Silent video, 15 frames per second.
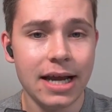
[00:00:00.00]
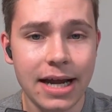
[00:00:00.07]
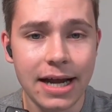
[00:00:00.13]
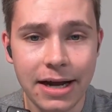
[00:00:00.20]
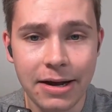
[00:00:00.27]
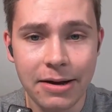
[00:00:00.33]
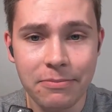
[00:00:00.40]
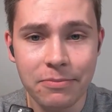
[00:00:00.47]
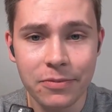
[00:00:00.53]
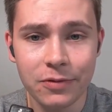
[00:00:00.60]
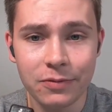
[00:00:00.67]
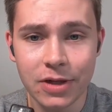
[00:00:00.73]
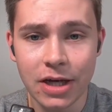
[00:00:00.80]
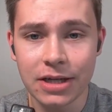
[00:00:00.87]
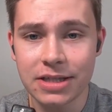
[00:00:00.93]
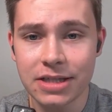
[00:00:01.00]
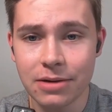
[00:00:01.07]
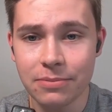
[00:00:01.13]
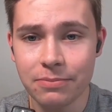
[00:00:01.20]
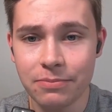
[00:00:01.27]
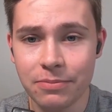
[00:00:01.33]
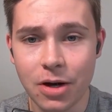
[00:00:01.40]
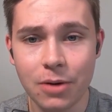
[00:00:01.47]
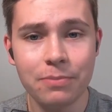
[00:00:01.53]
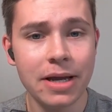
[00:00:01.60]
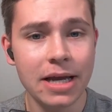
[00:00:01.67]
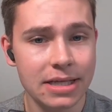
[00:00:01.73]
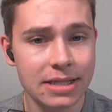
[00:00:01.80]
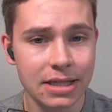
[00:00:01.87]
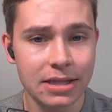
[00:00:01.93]
You've done some
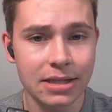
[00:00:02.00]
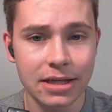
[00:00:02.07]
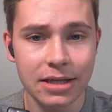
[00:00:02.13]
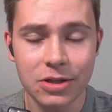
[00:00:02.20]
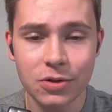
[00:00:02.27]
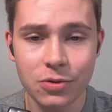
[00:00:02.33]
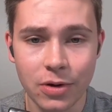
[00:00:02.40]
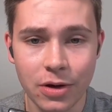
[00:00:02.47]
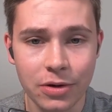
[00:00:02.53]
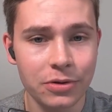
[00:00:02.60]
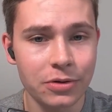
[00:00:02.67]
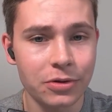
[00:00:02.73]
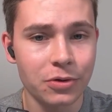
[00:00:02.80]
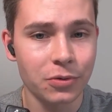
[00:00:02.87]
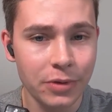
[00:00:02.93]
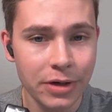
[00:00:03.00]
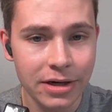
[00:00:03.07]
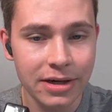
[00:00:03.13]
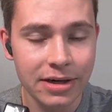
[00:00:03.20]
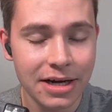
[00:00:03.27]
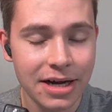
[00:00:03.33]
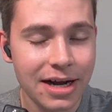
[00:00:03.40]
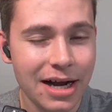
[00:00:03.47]
amazing things throughout your career.